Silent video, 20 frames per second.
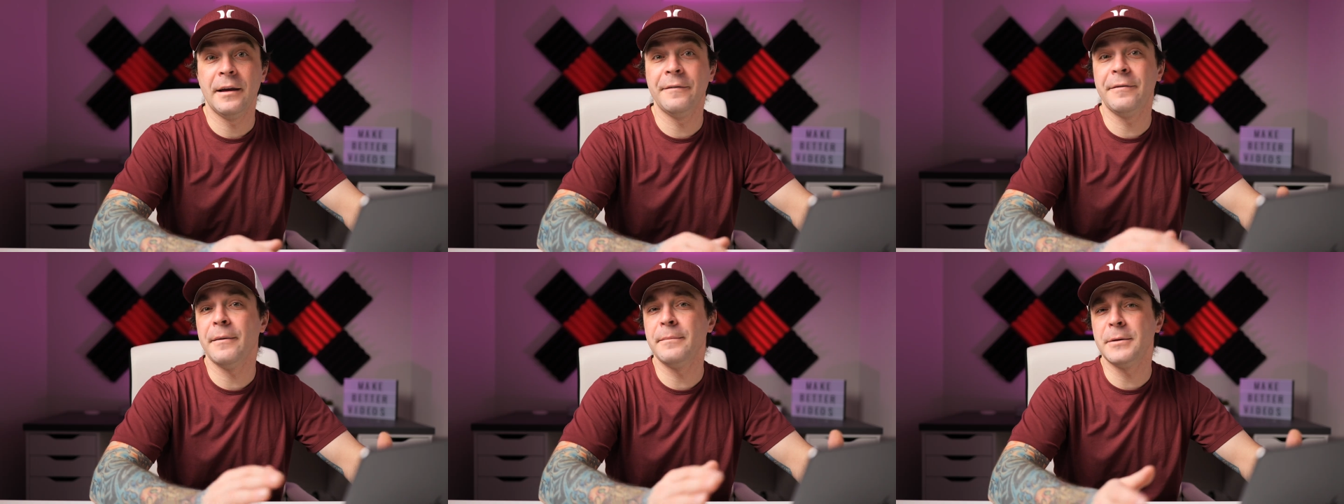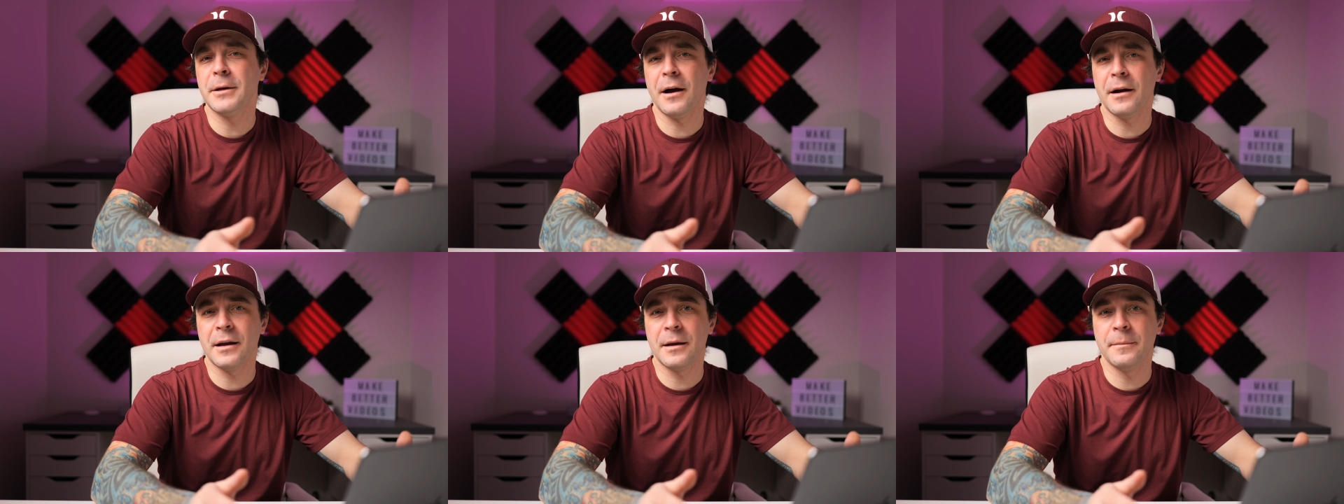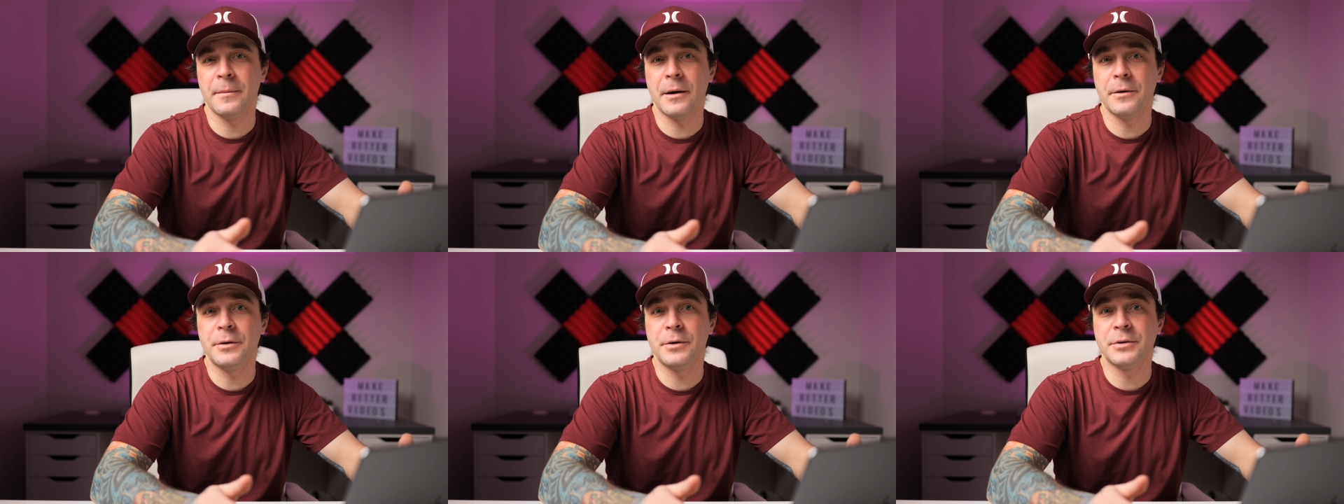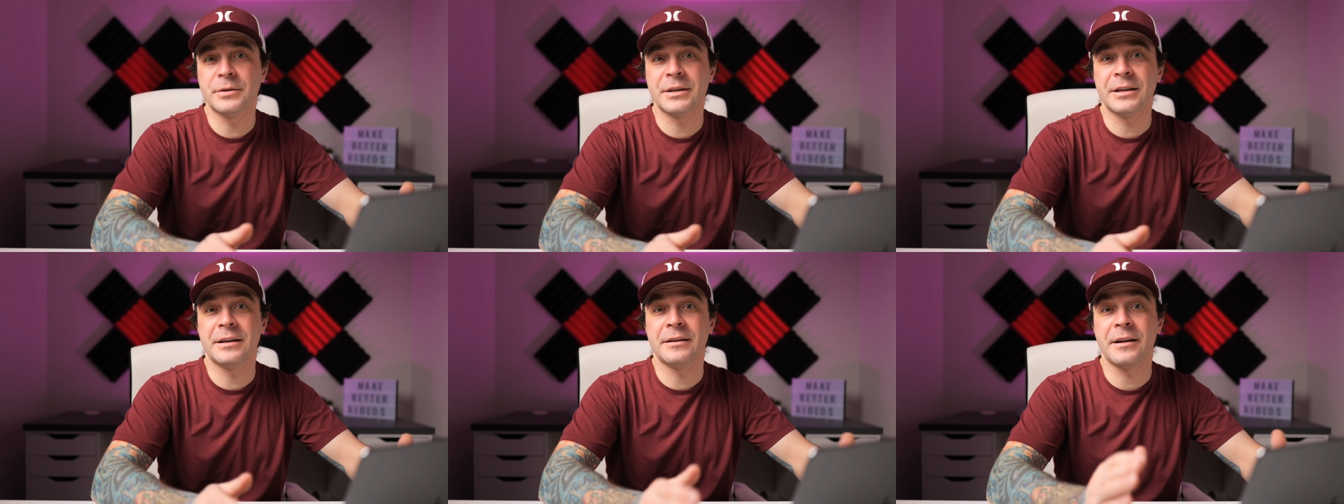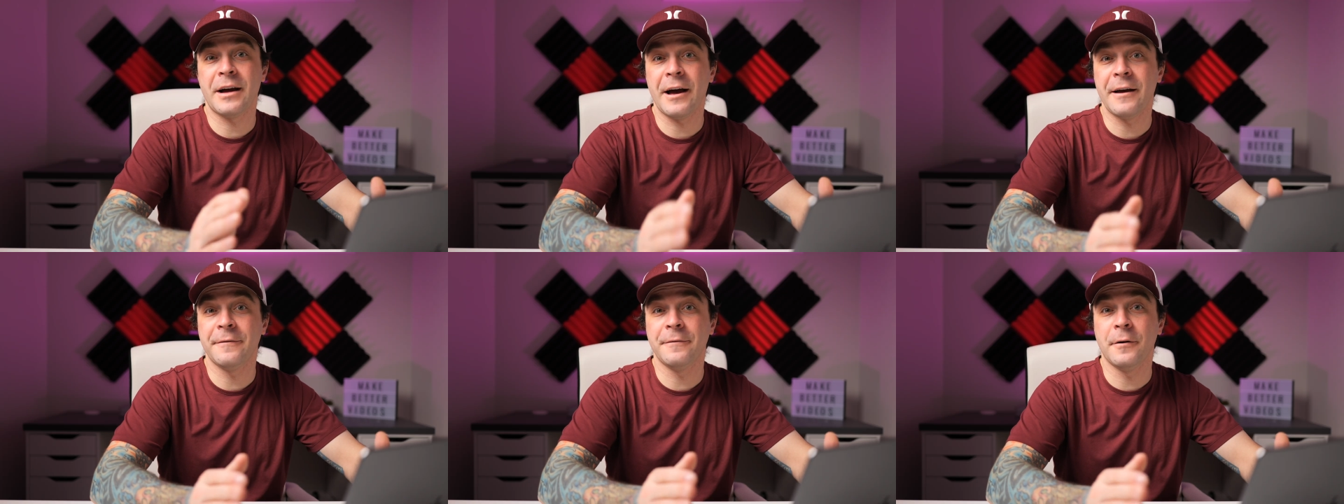if I'm talking about using
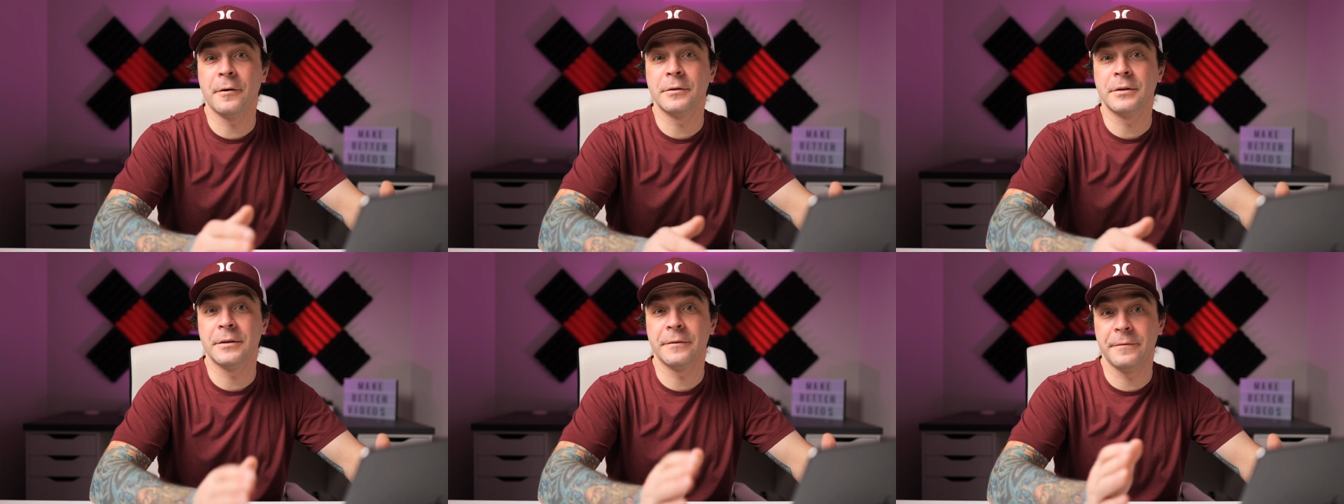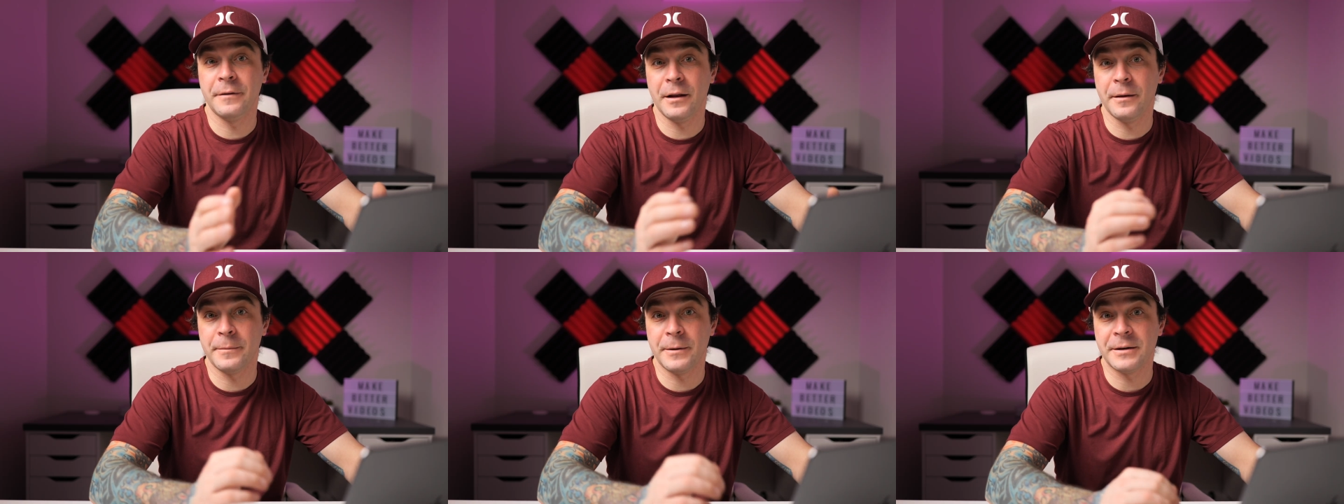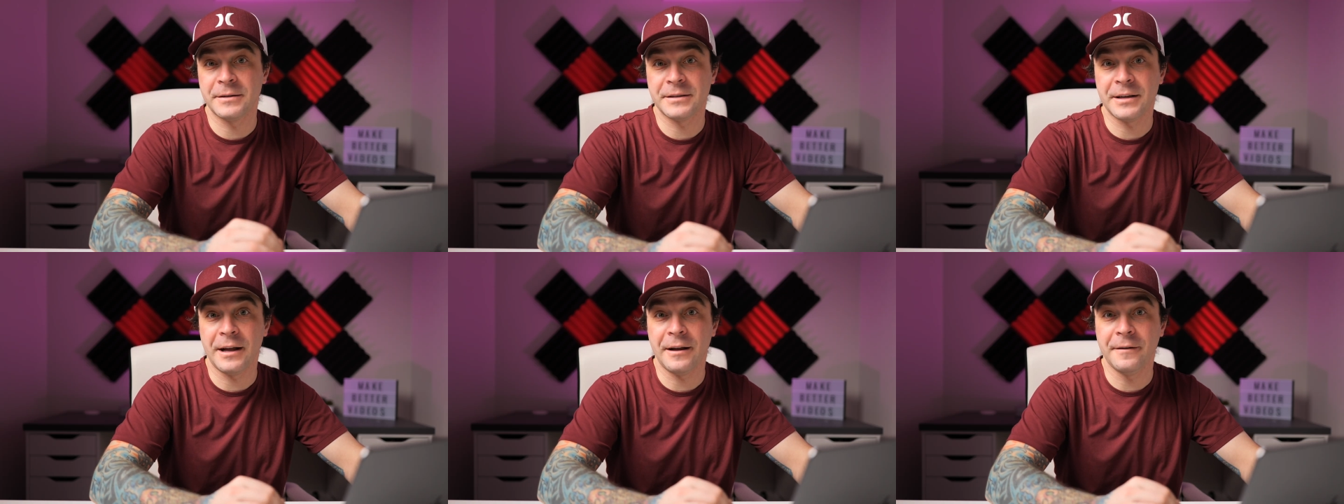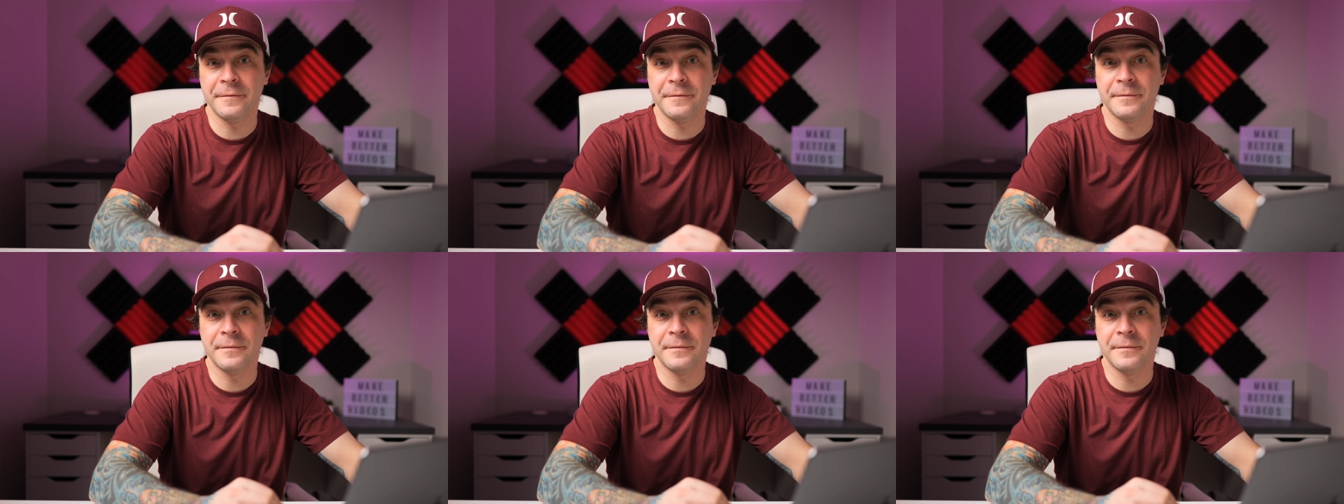an iPhone to film yourself